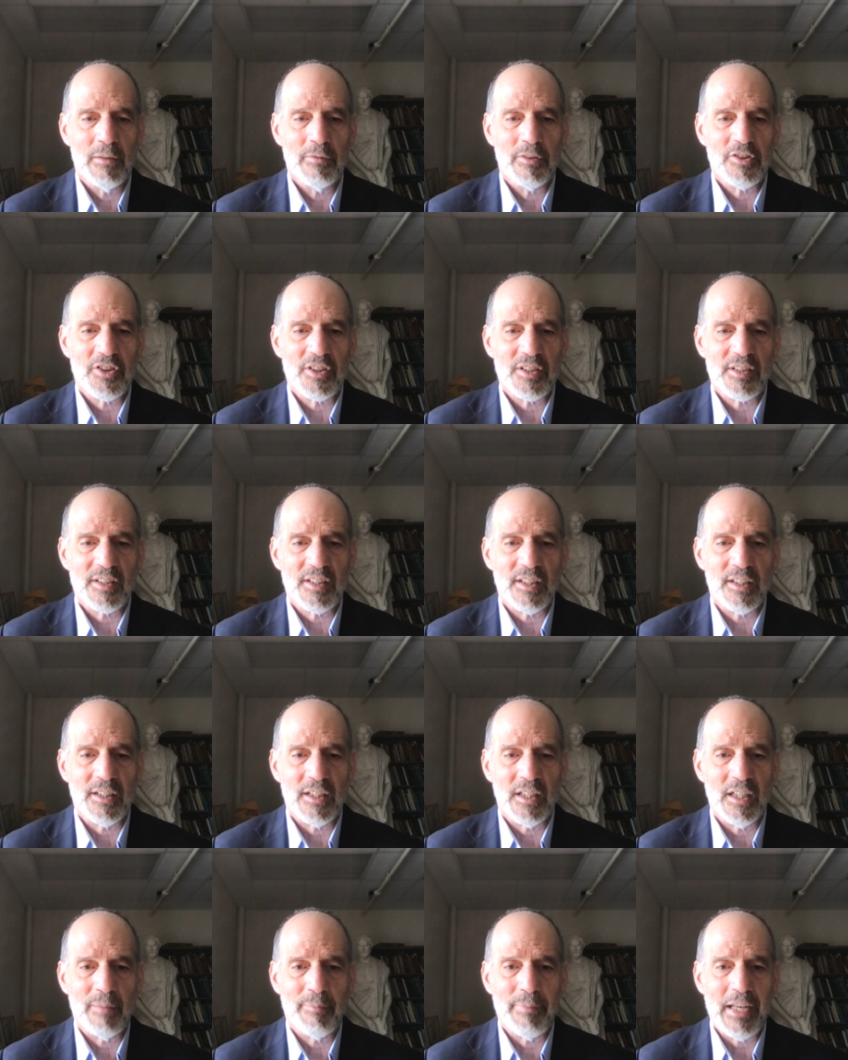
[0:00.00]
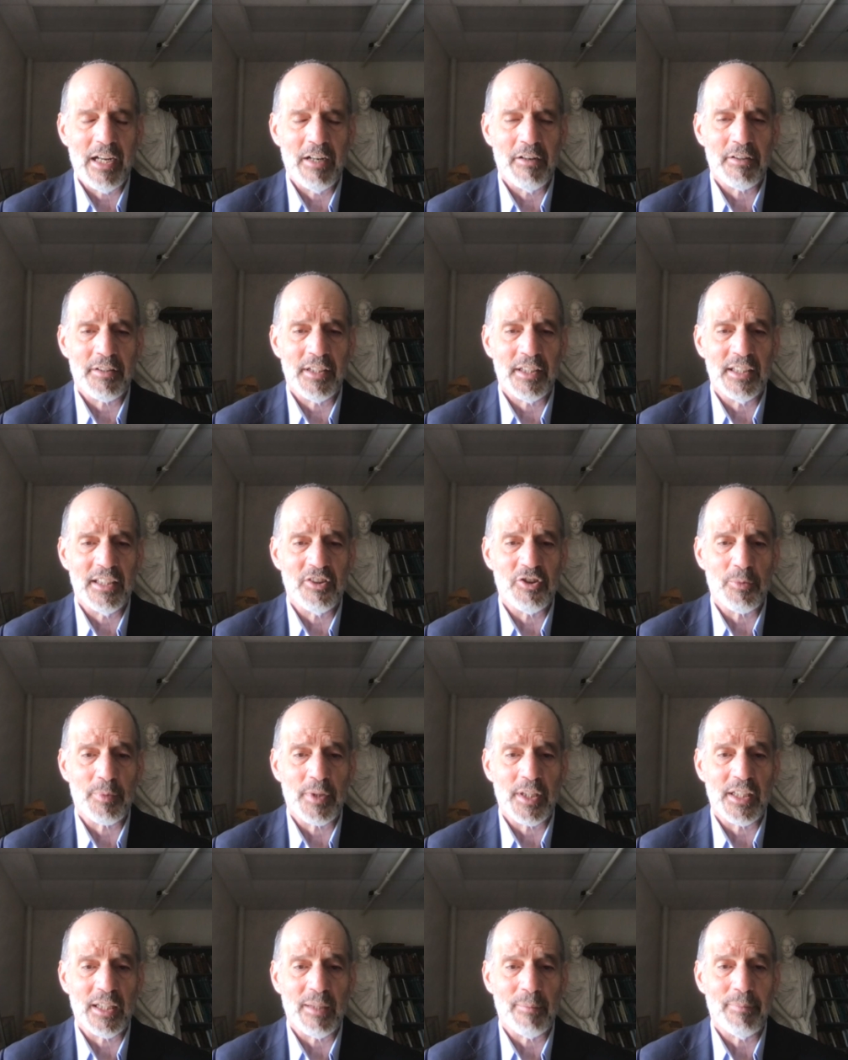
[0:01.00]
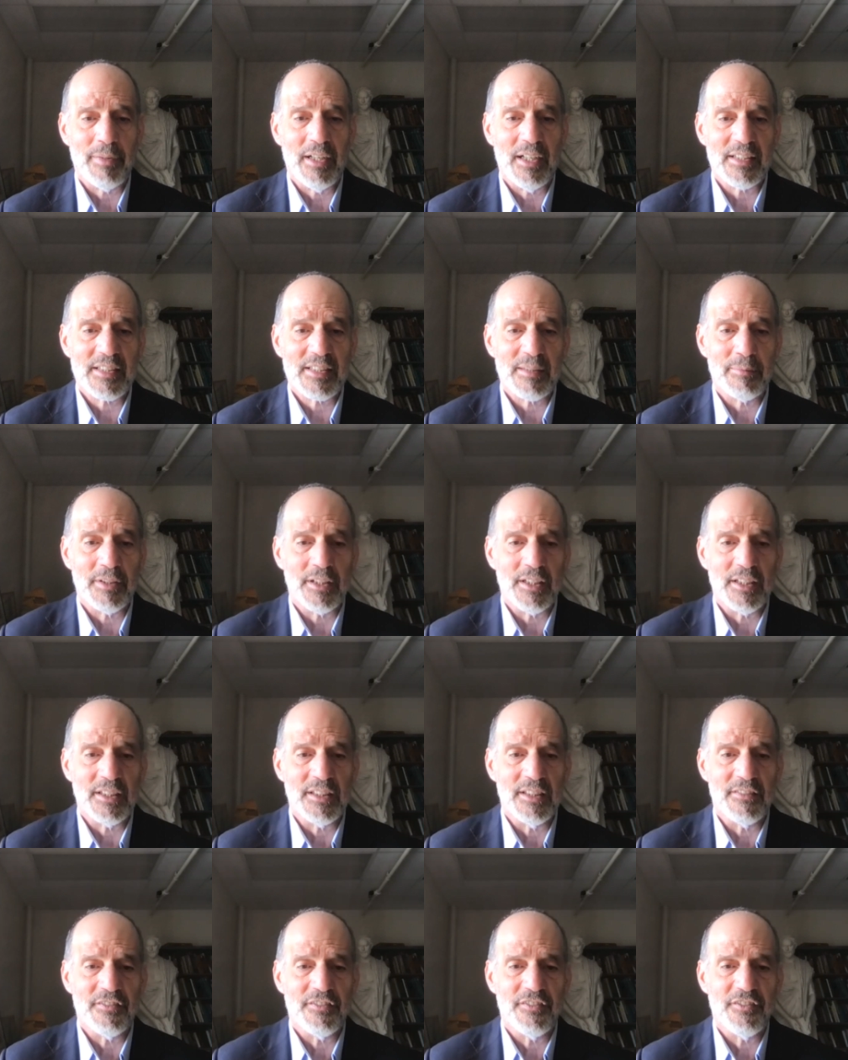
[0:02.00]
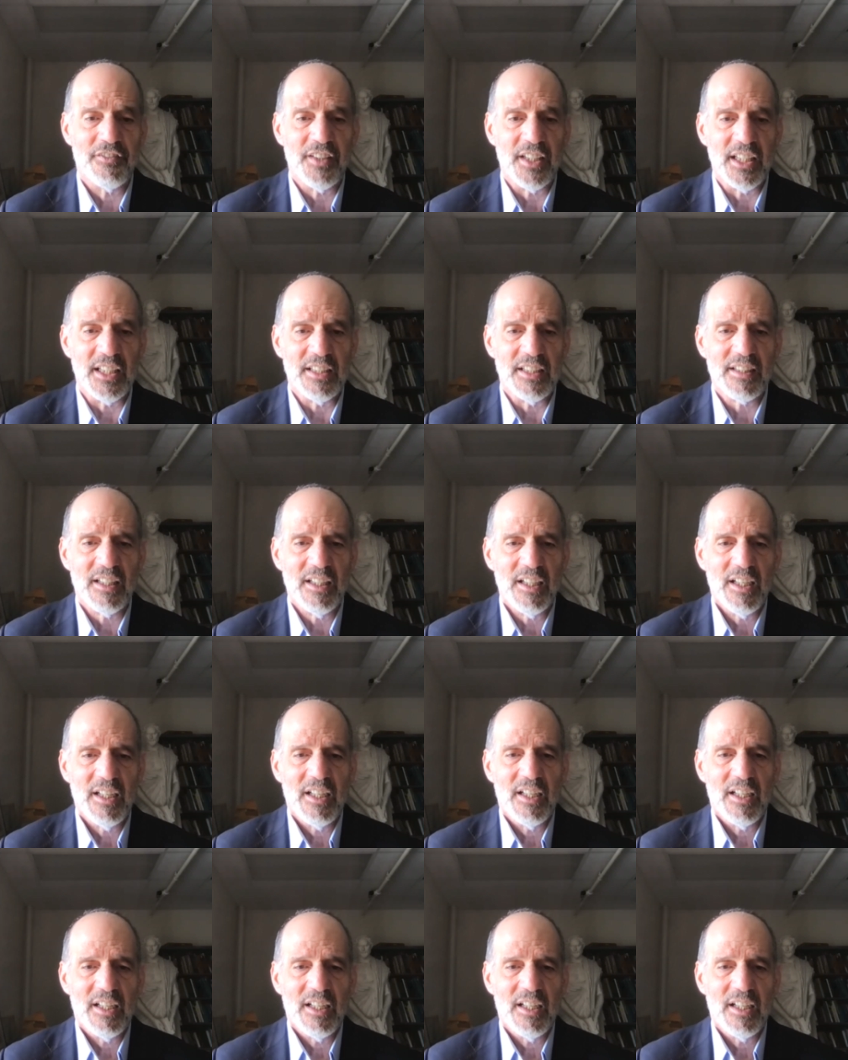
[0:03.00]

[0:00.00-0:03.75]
which is a power that Egypt cannot possibly defeat.